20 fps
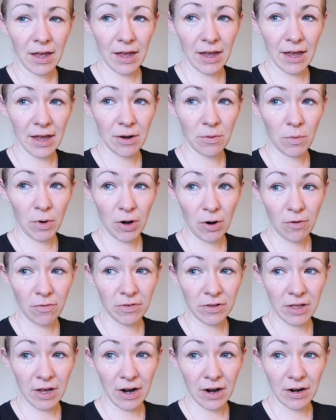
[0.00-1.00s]
and went
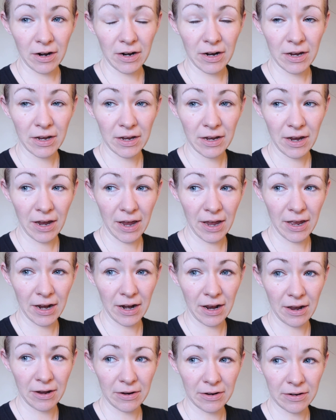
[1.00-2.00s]
over there and
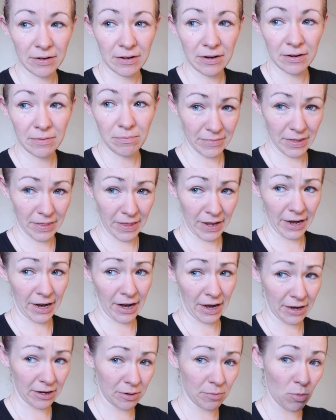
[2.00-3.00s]
then, and then I
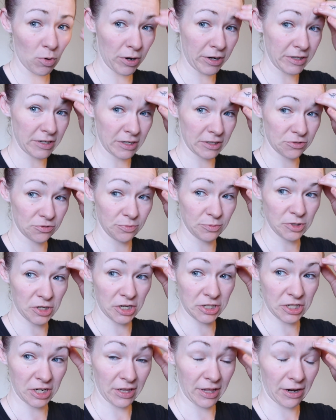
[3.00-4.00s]
got a good morning text from
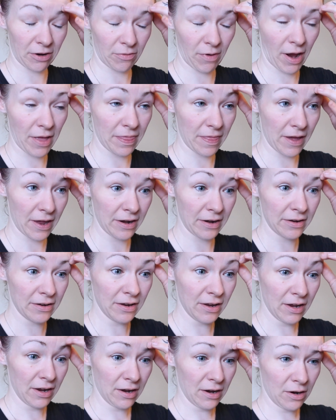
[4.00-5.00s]
JJ like right then
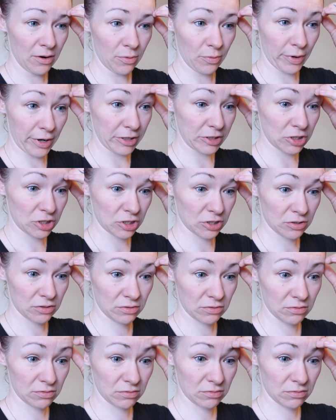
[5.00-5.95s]
which